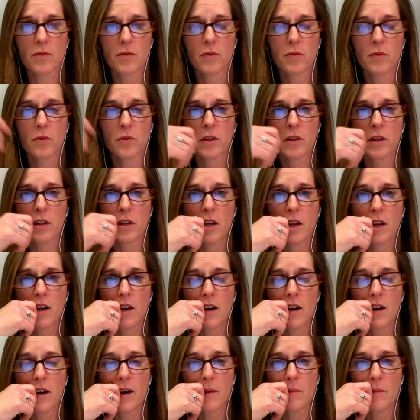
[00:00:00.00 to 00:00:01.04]
For
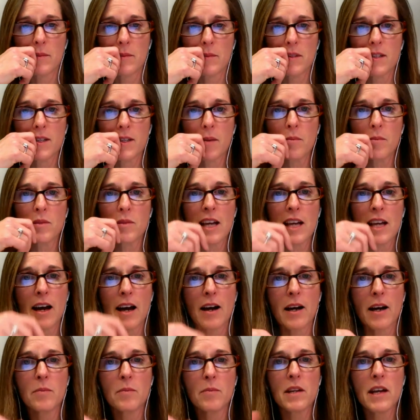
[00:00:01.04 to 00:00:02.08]
some
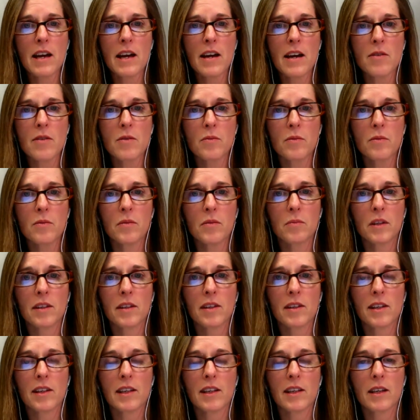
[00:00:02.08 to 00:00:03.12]
time now, we've been
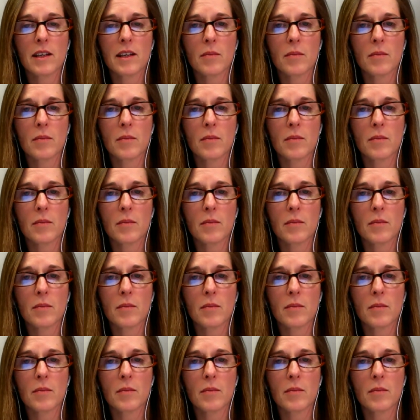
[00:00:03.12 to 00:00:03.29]
thinking